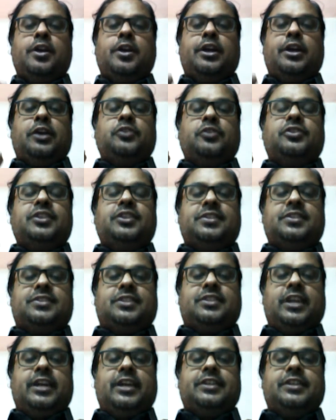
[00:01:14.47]
Now this
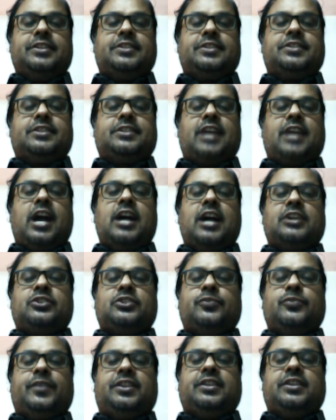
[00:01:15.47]
stage starts
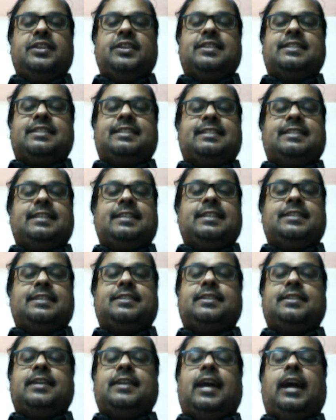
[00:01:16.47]
with search
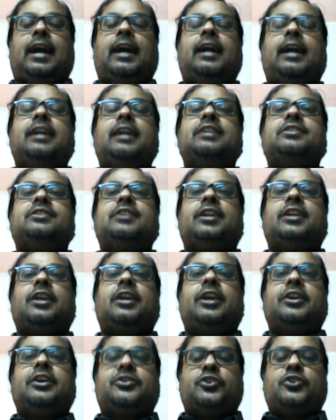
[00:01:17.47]
and
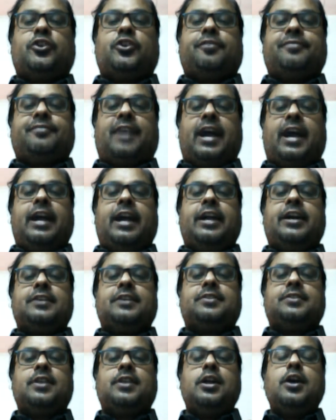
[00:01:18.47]
generation of
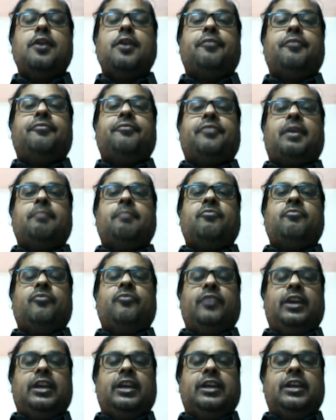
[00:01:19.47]
ideas from
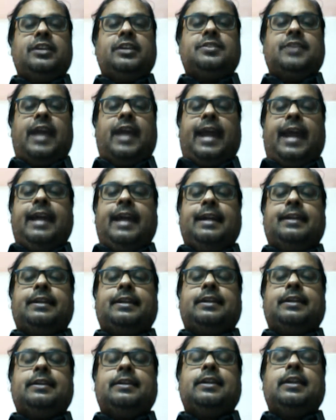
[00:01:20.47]
various
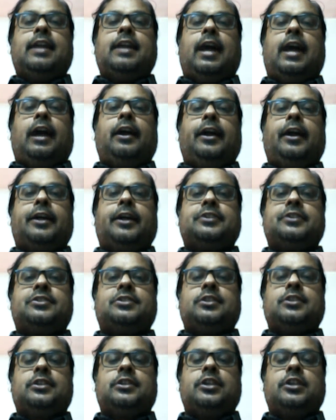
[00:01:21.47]
internal and
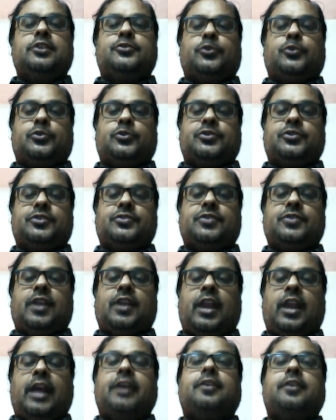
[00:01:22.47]
external sources
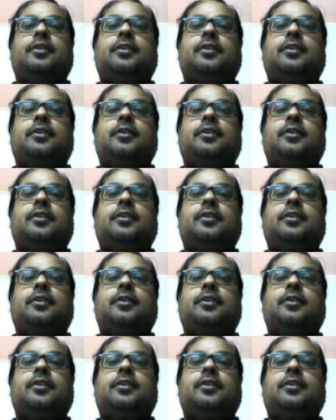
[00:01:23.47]
like